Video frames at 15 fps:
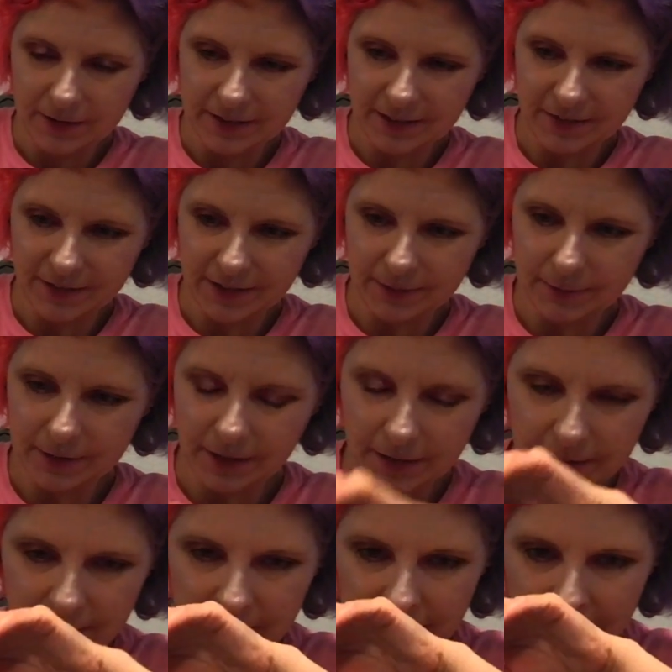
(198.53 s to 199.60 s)
It
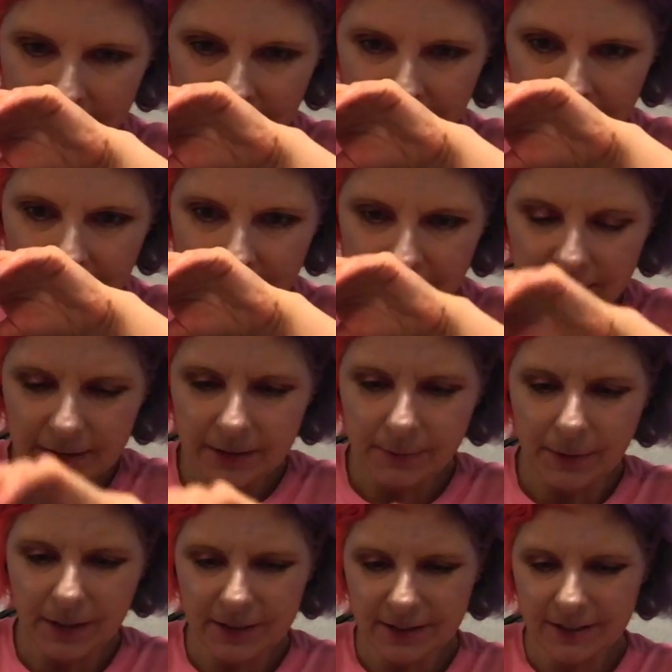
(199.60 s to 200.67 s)

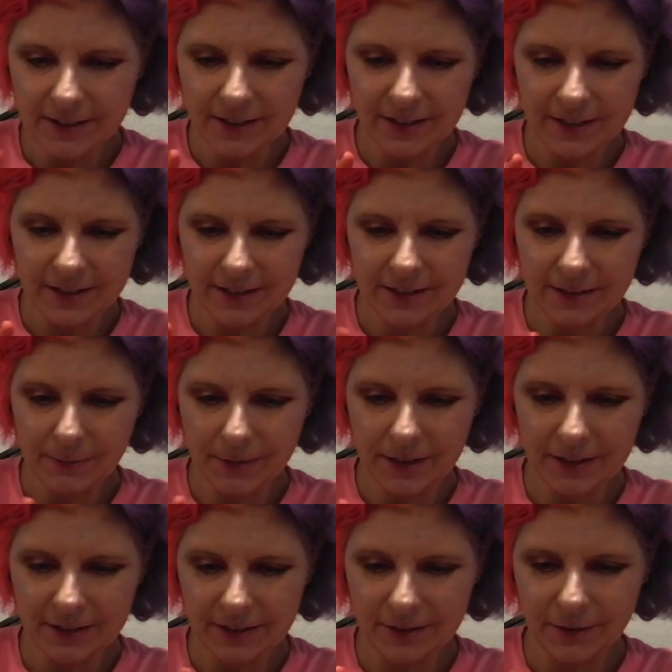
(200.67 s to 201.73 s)
smells good. It
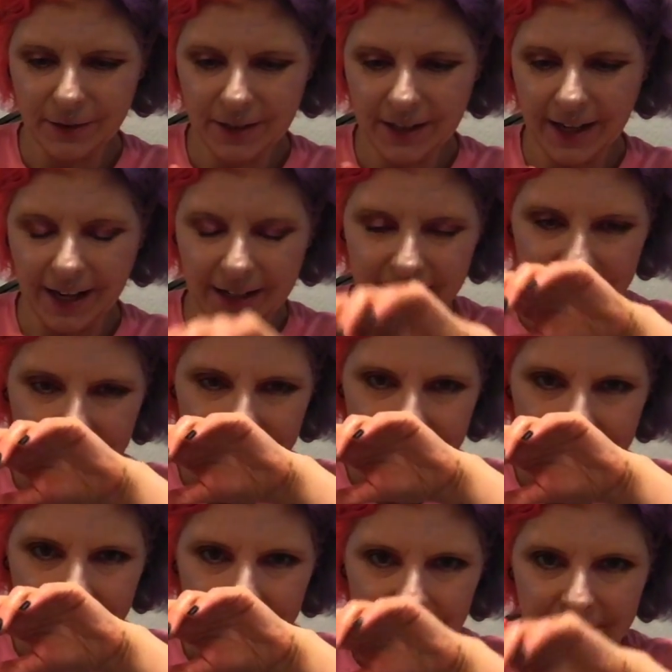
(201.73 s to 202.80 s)
smells organic.
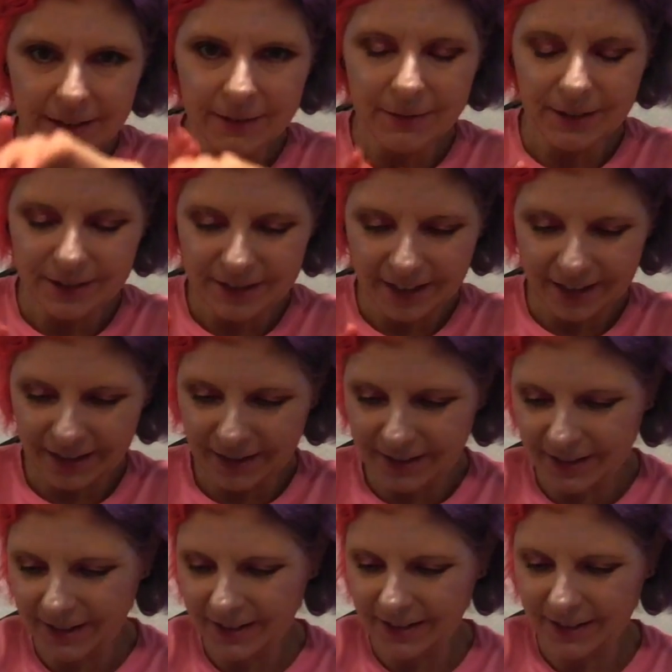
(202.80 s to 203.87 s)
It smells like
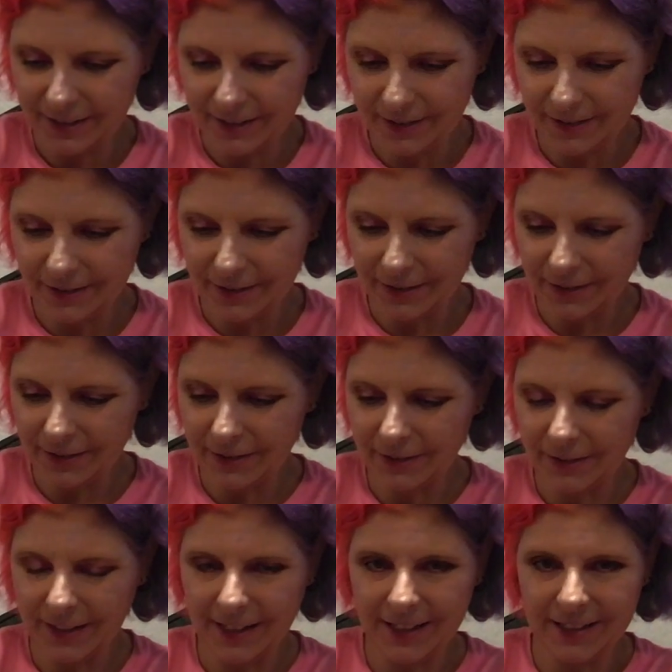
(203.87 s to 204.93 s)

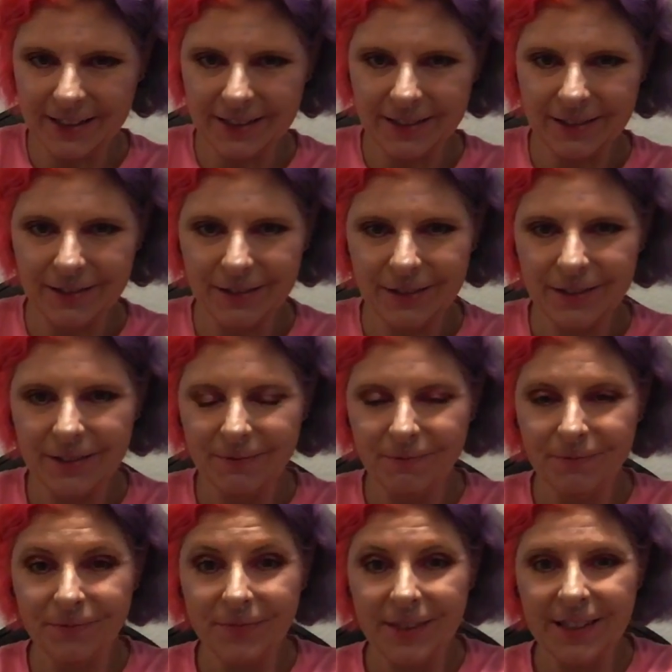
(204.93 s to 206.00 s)
green
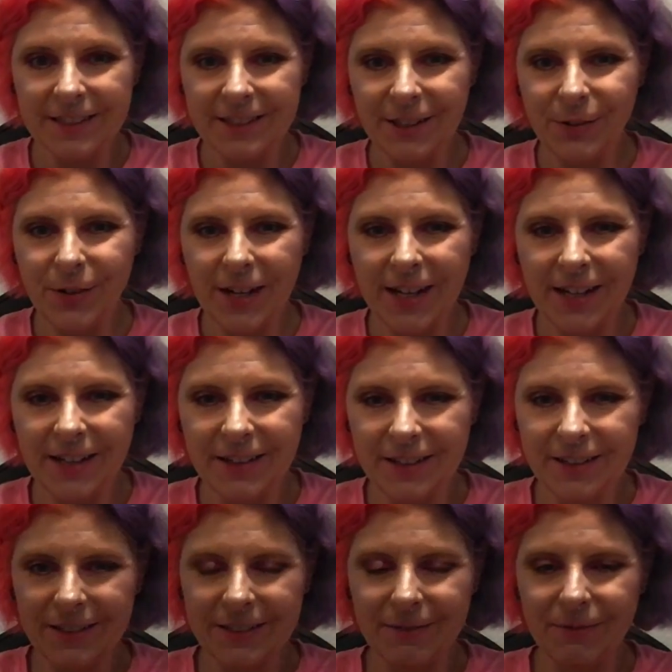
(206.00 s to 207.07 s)
seaweed
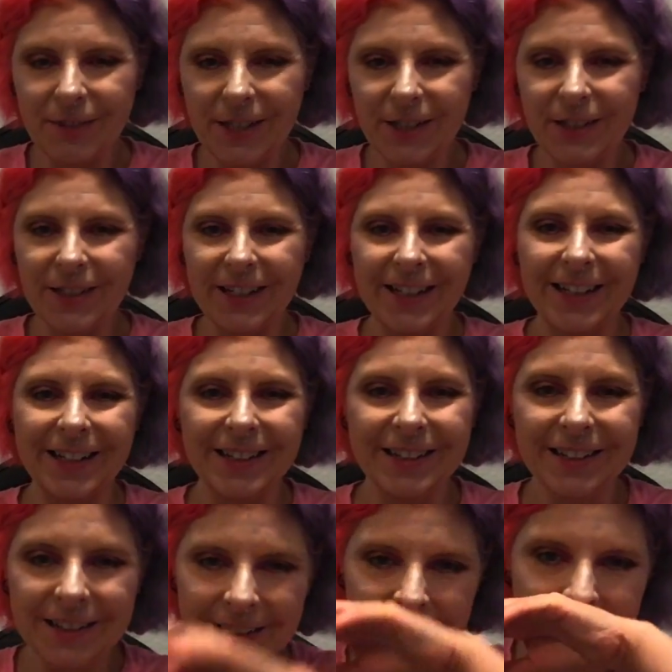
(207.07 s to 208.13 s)
or something
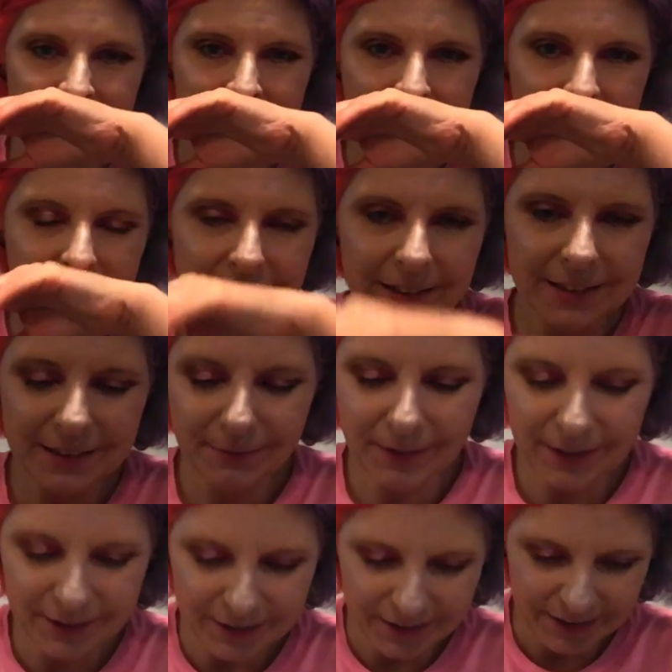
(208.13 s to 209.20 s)
green. It
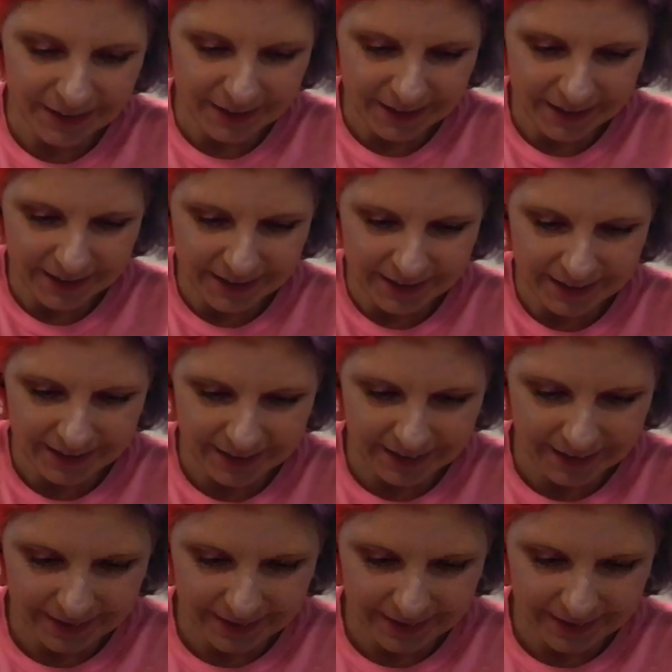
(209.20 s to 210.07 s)
smells really good.